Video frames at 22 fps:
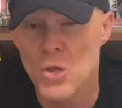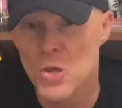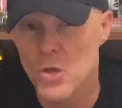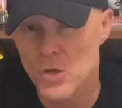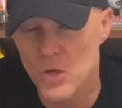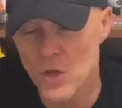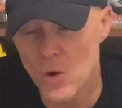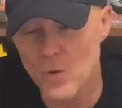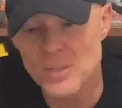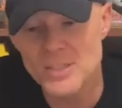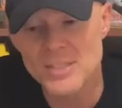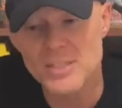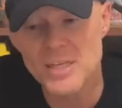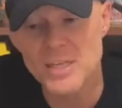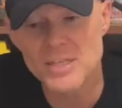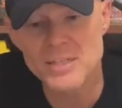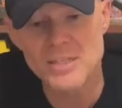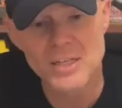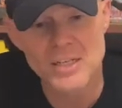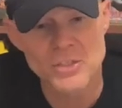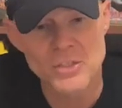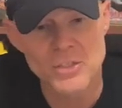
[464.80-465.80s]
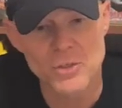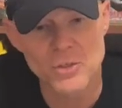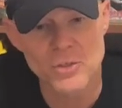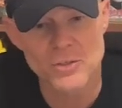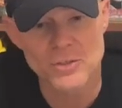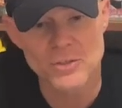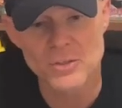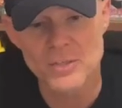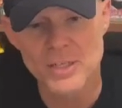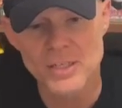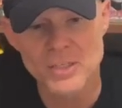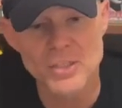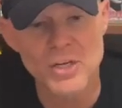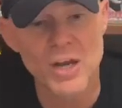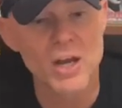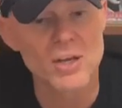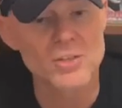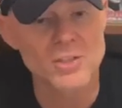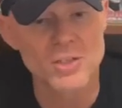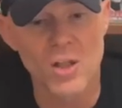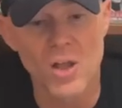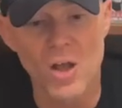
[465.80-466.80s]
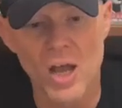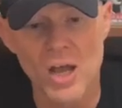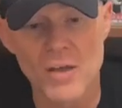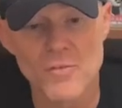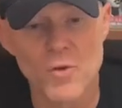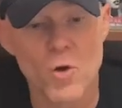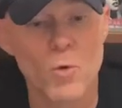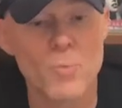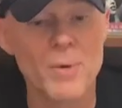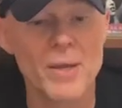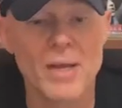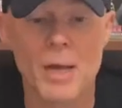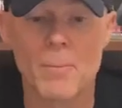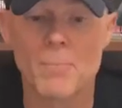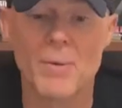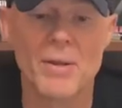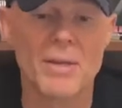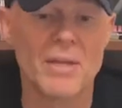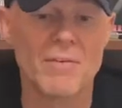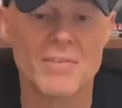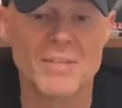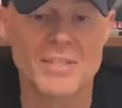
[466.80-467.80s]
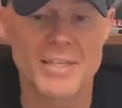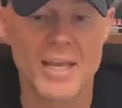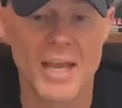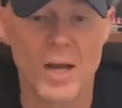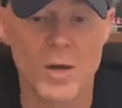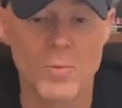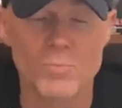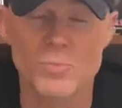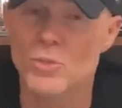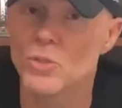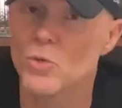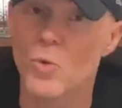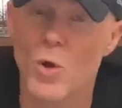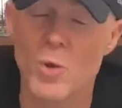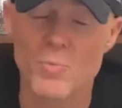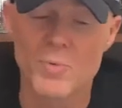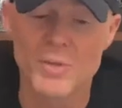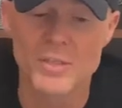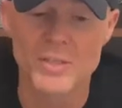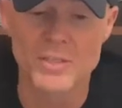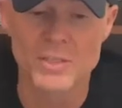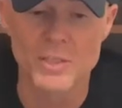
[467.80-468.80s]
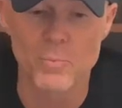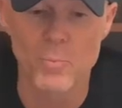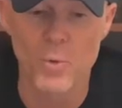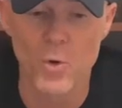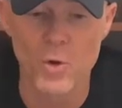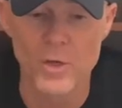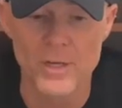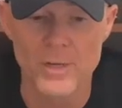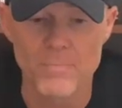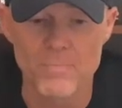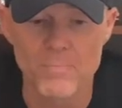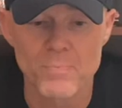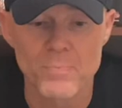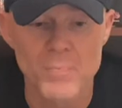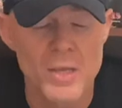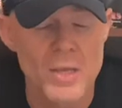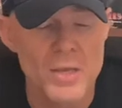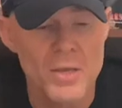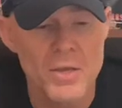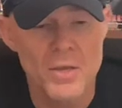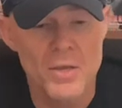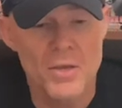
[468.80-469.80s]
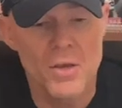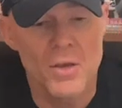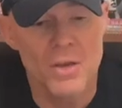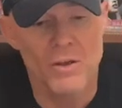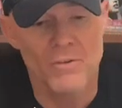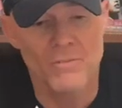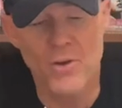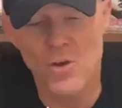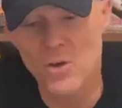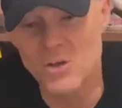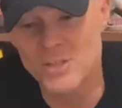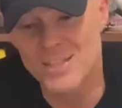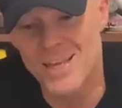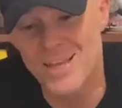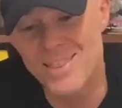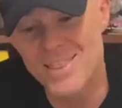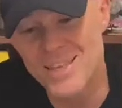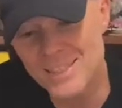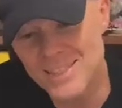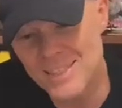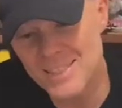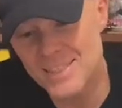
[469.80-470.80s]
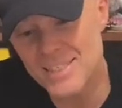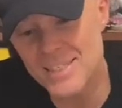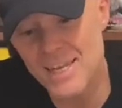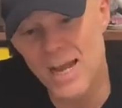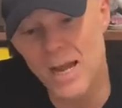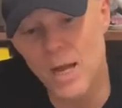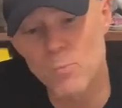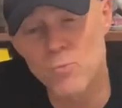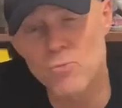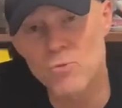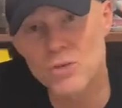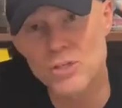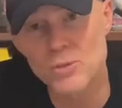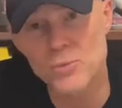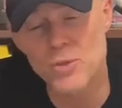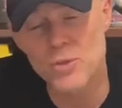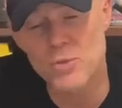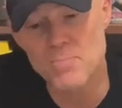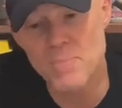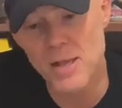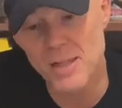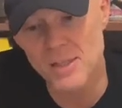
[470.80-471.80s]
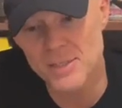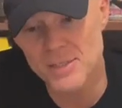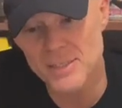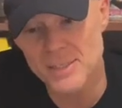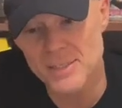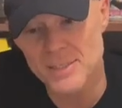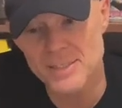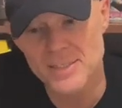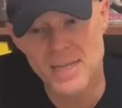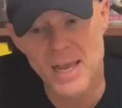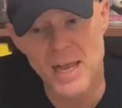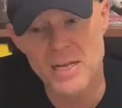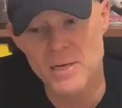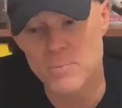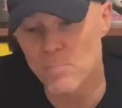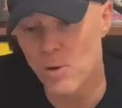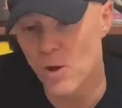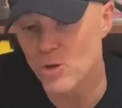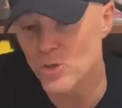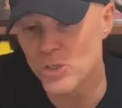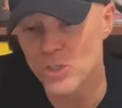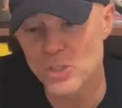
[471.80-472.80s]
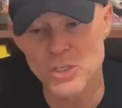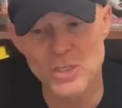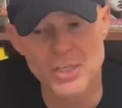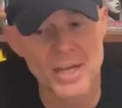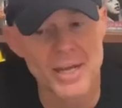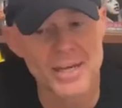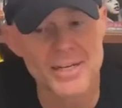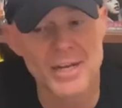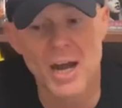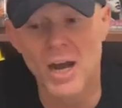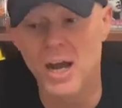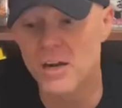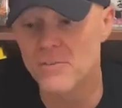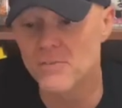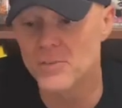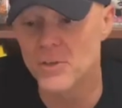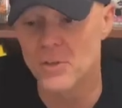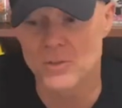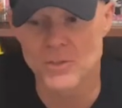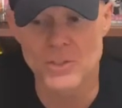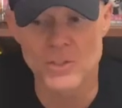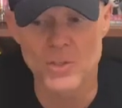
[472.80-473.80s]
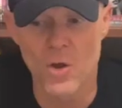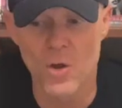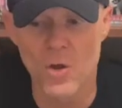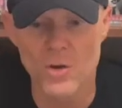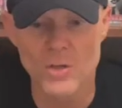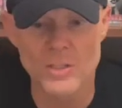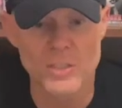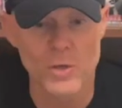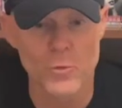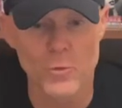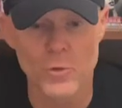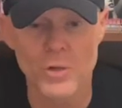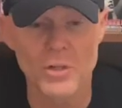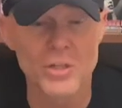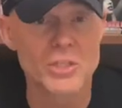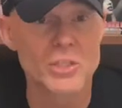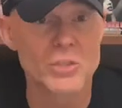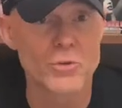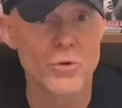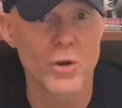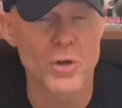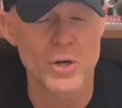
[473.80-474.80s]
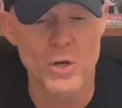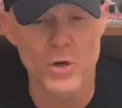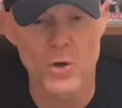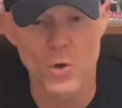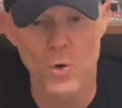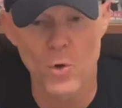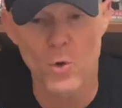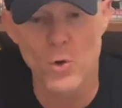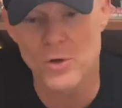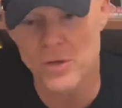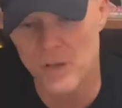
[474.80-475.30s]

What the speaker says: Go and see Nick Charles live or pick up any of his albums. You won't be disappointed. Folks, this is an album rich with melodies and emotion and heartfelt songs that really strike a chord,